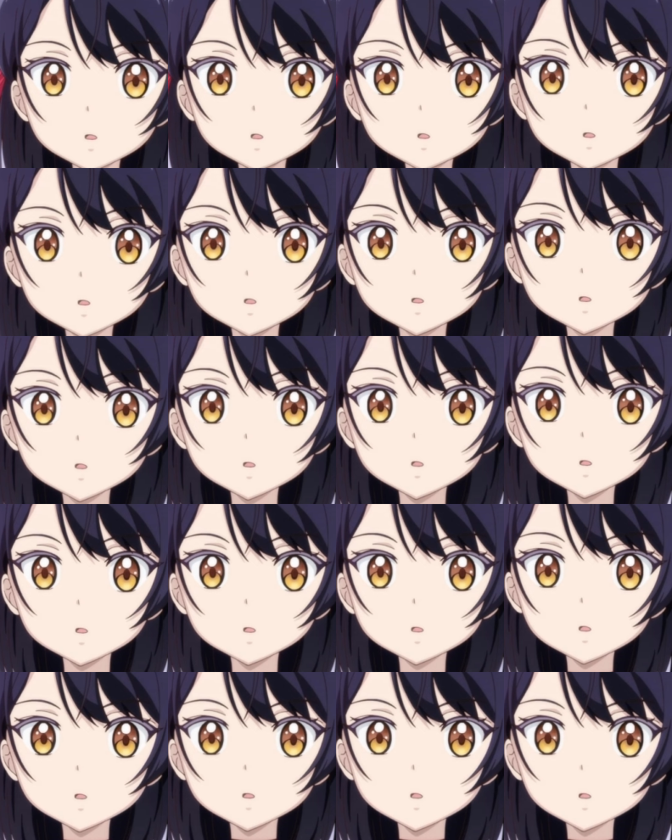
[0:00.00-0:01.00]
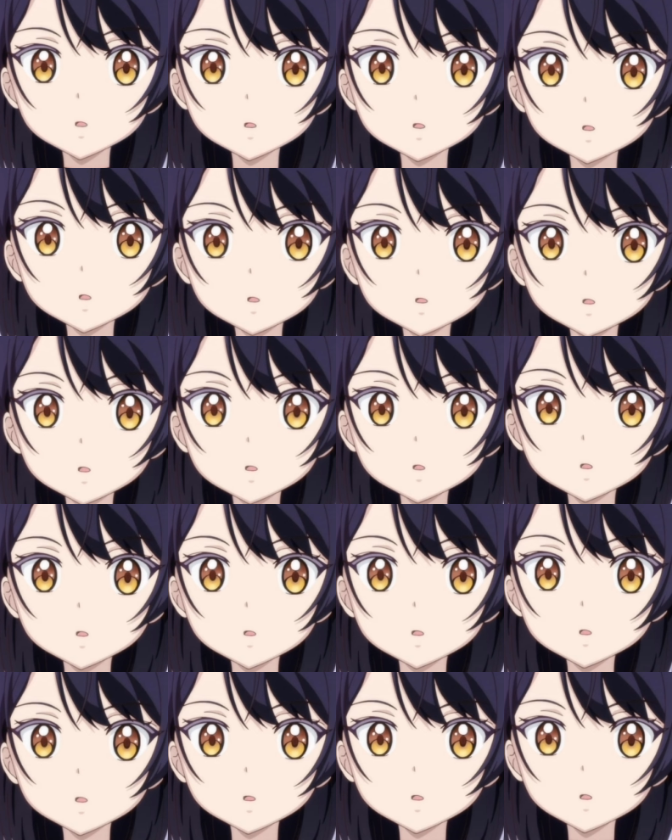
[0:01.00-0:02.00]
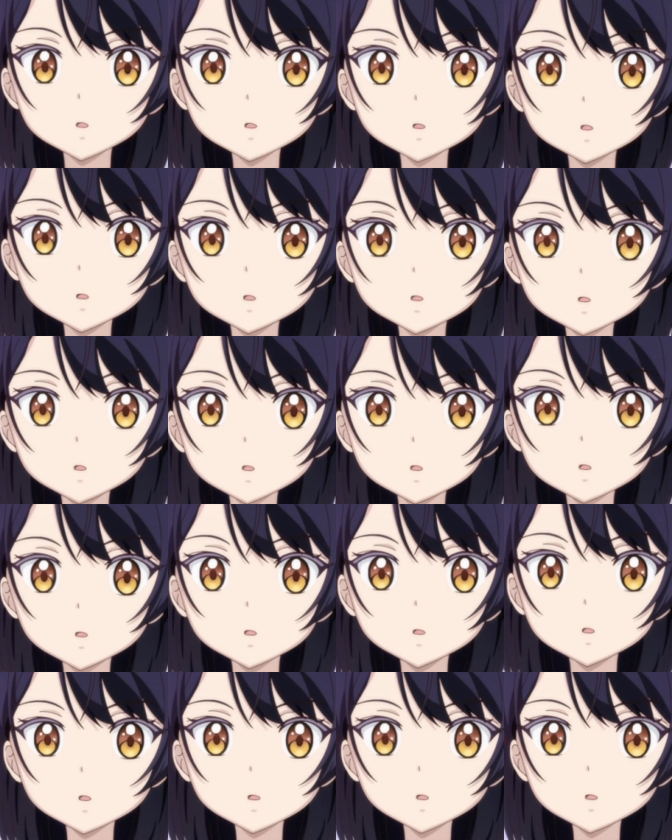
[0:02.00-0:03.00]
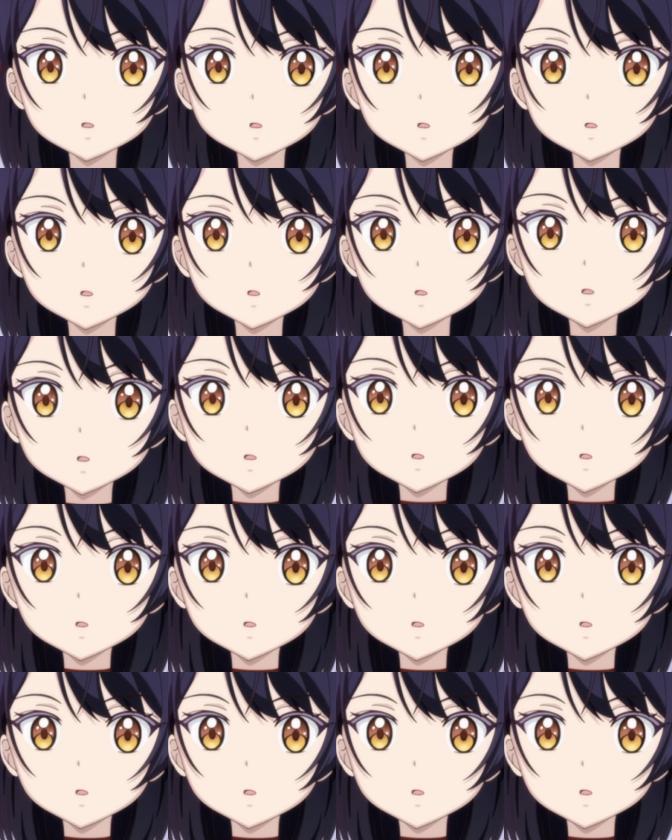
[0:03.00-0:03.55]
Alicia, she was totally into him in her past life,